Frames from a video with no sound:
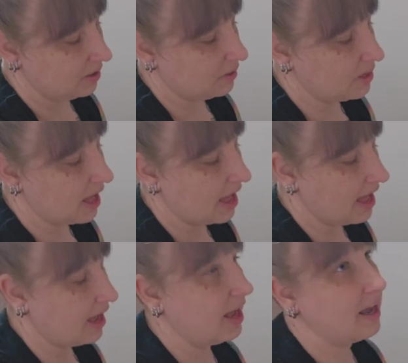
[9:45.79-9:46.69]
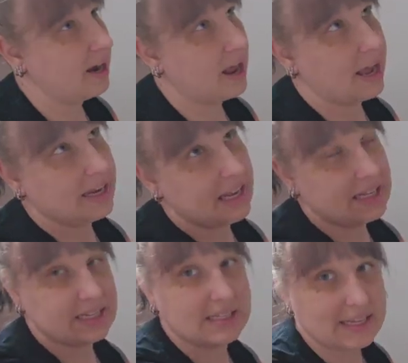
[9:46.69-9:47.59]
that I need
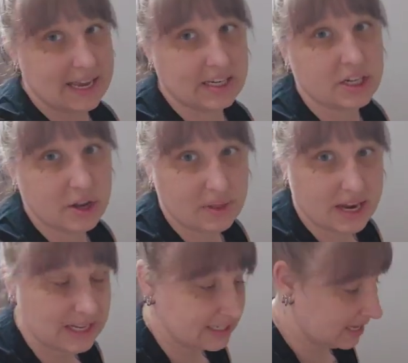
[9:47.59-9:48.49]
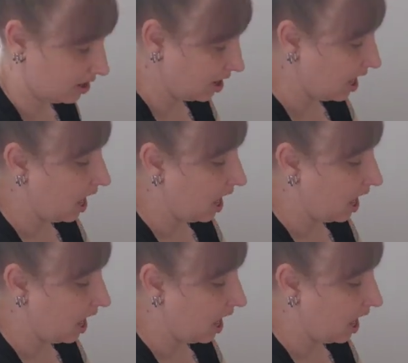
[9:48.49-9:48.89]
to see it to know that it's there.